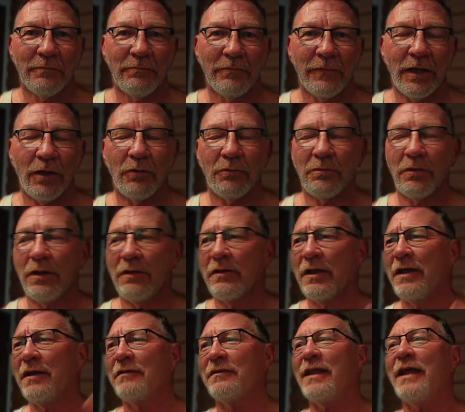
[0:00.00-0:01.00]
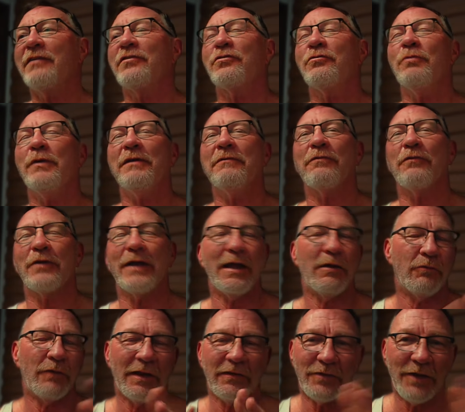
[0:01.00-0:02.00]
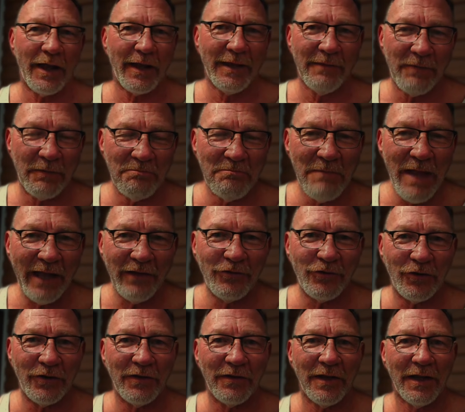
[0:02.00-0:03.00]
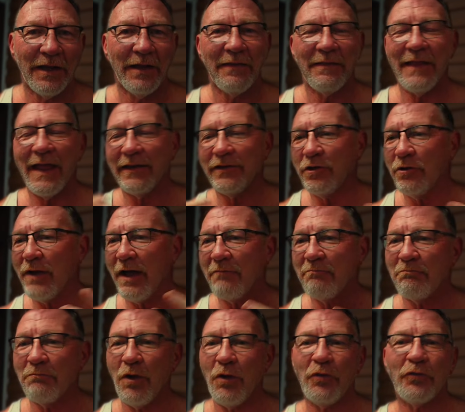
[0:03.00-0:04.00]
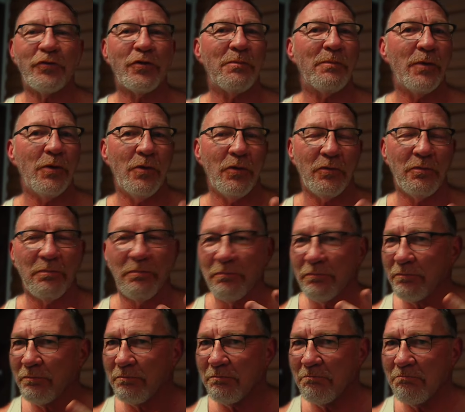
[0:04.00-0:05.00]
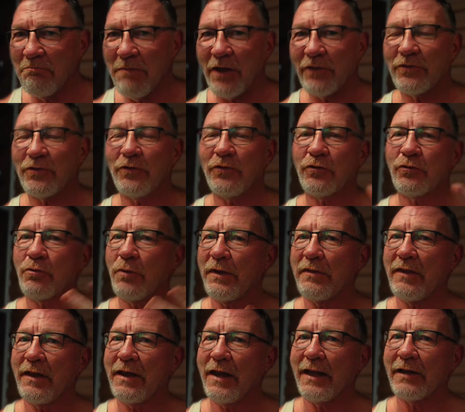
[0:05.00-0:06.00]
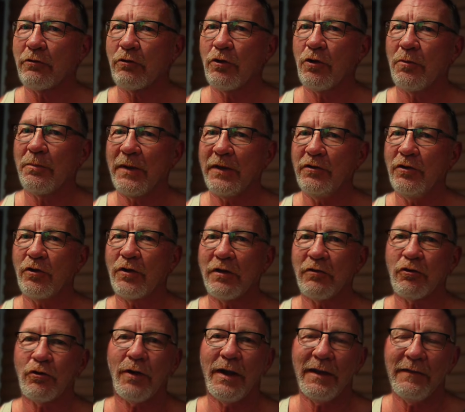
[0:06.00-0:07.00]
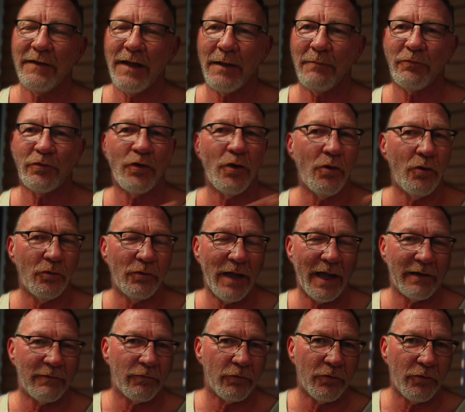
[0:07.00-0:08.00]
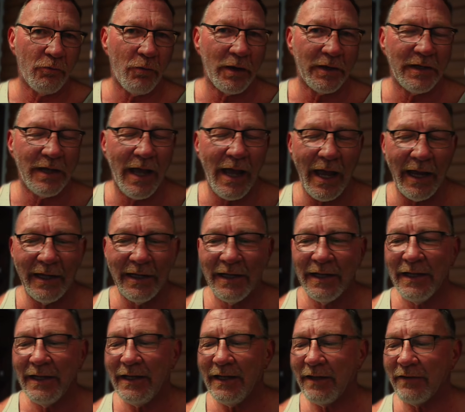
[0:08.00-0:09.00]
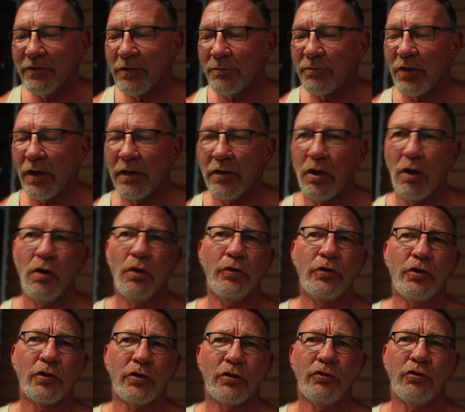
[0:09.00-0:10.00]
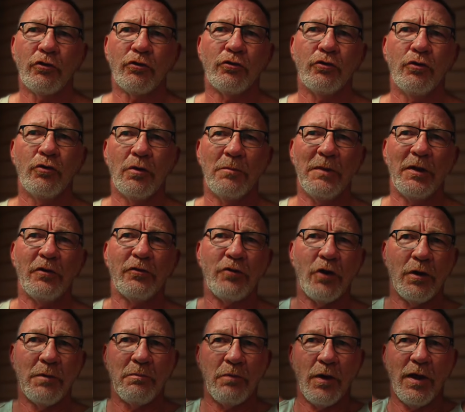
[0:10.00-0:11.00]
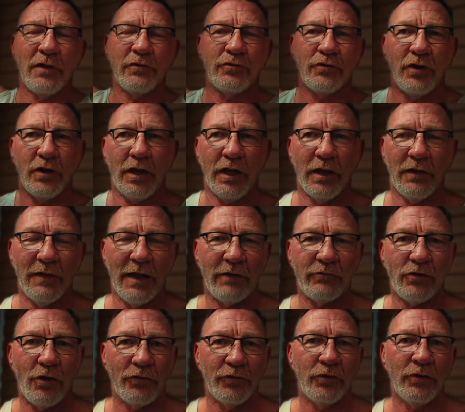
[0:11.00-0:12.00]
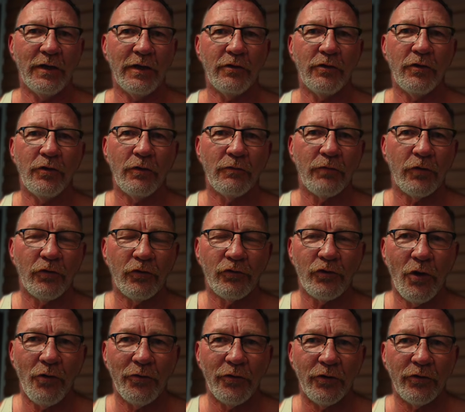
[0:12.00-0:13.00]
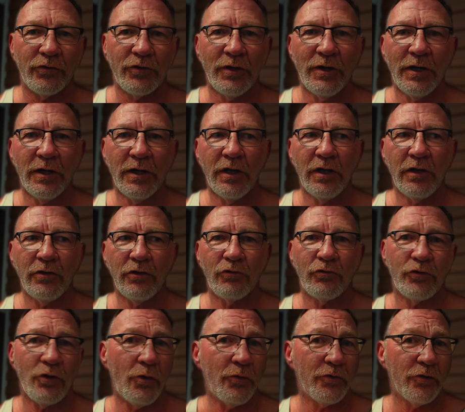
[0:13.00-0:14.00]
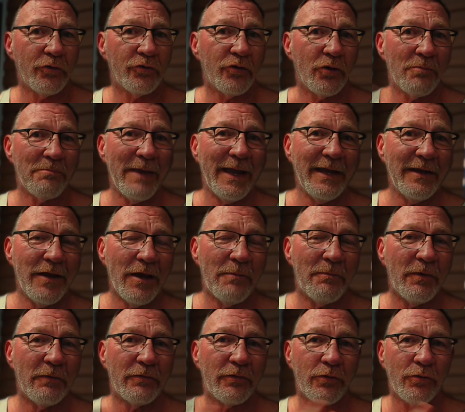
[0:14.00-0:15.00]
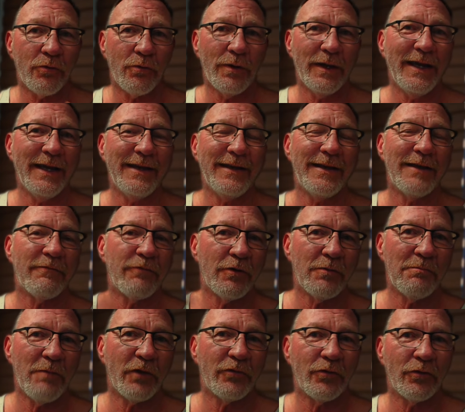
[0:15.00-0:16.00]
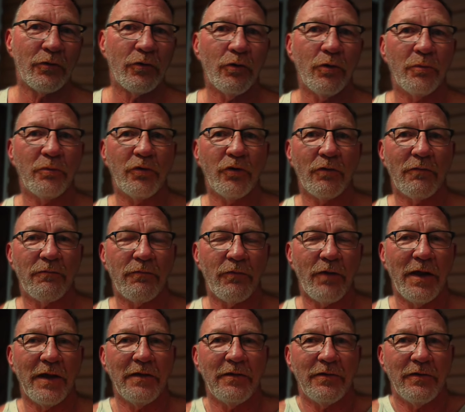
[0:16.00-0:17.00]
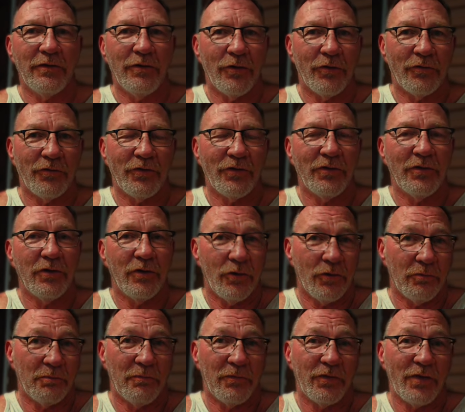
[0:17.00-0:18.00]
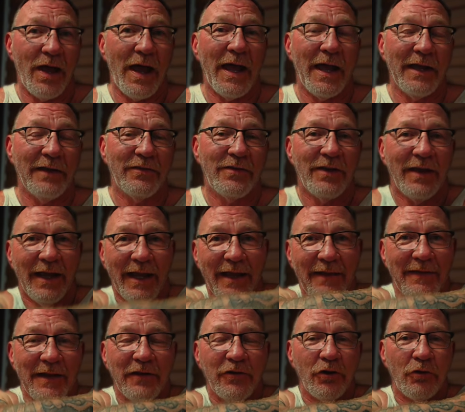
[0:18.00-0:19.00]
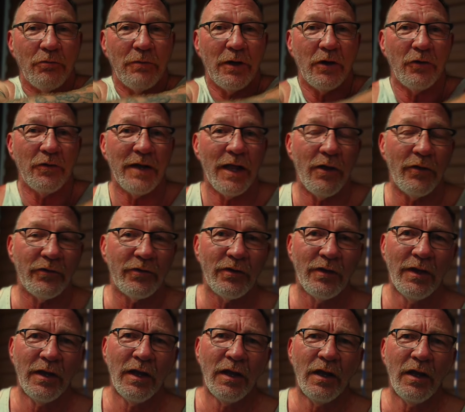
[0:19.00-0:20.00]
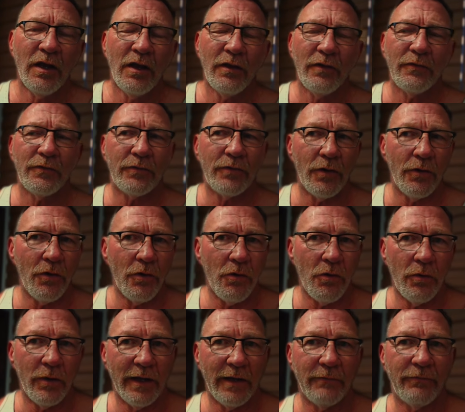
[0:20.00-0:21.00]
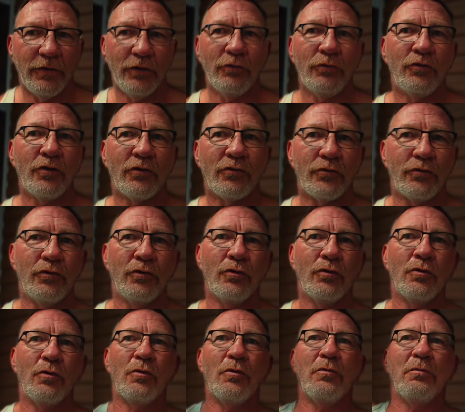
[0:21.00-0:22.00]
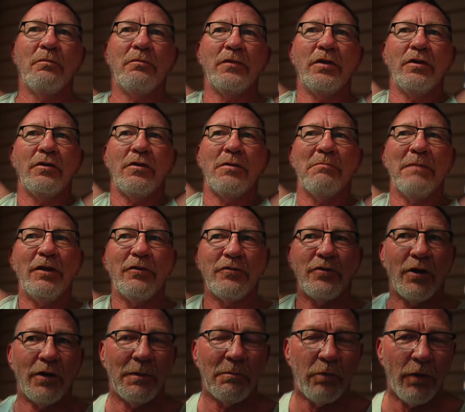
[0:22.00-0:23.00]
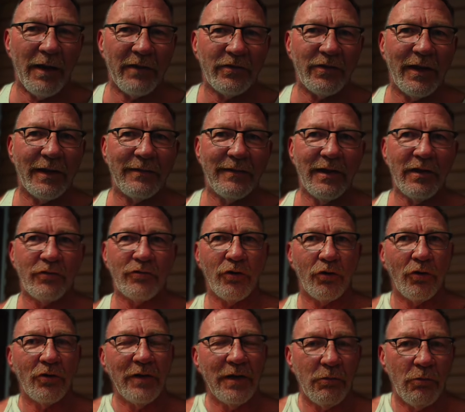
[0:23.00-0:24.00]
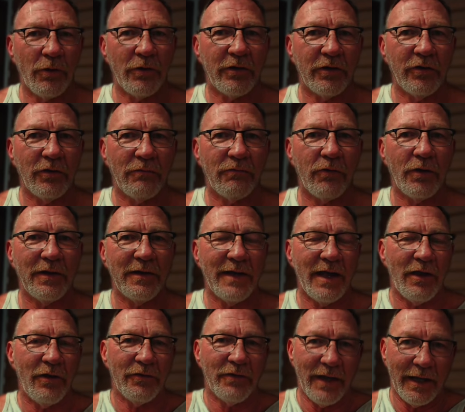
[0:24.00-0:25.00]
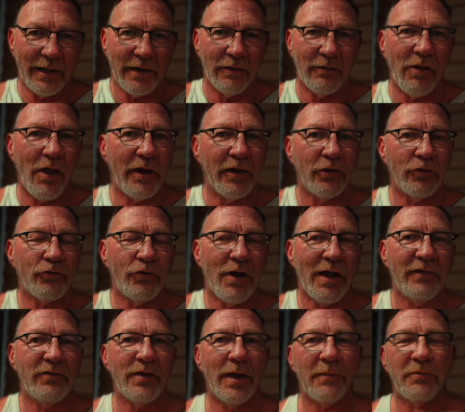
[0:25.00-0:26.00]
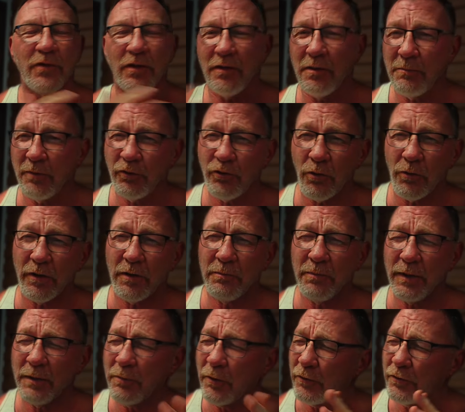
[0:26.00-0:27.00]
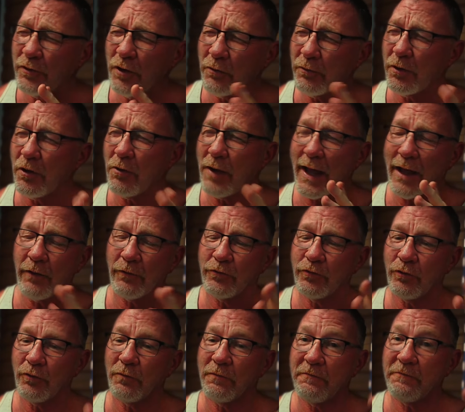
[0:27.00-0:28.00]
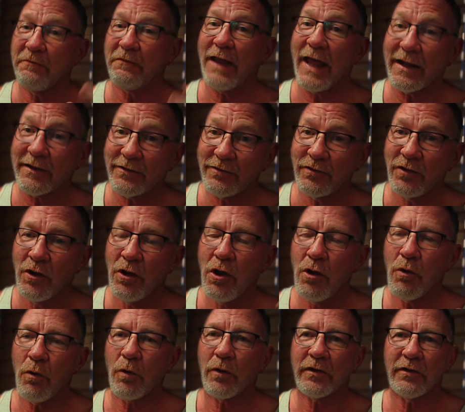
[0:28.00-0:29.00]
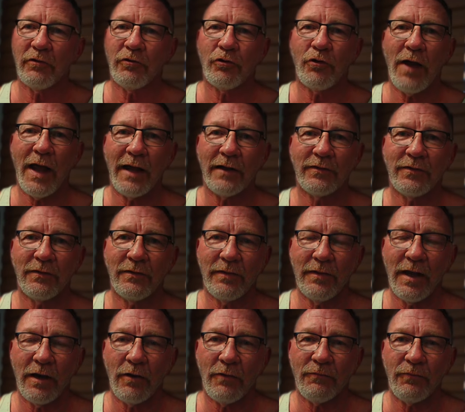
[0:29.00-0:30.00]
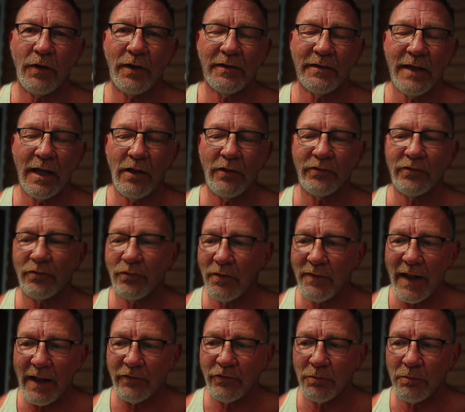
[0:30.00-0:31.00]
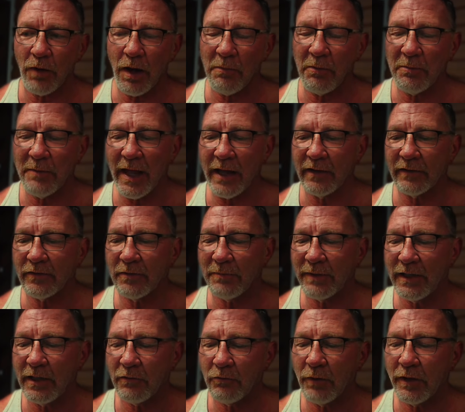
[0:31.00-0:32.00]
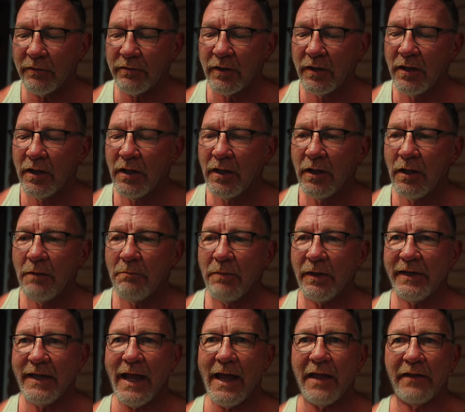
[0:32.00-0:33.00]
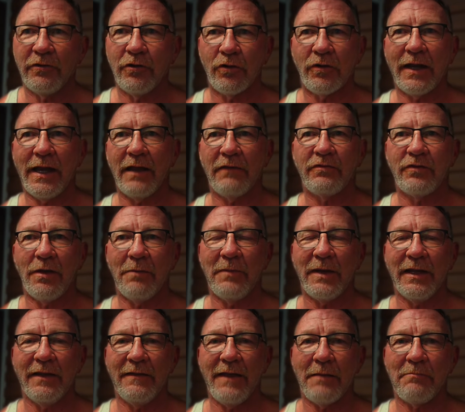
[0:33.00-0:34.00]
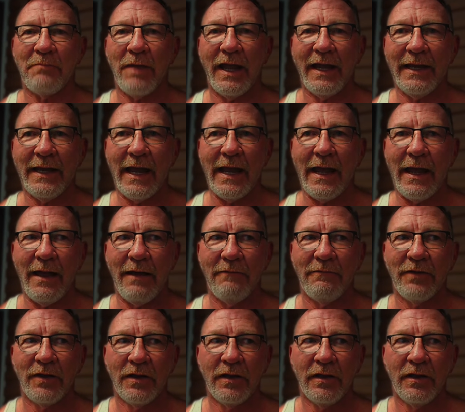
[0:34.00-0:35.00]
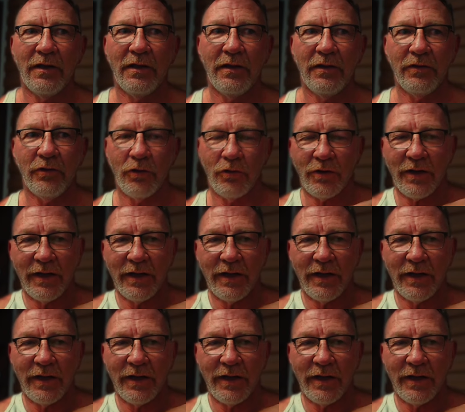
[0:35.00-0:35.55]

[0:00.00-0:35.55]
You know, lest we forget, let's not even mention that you have multiple muscles within a group and you can train them. So like for the one guy, he ends up saying, oh, you can just do a military press and that's all you need to do for your shoulders. Your shoulders are made up of 3 different muscle groups, your front, your sides, and then your rear delts. So if you just do, you know, the military press like this, you're only working your front delt and a lot of your triceps, and the majority of people don't know how to flex or contract their front delts, so that's problematic to begin with. But yeah, you're going to have somebody that might have, you're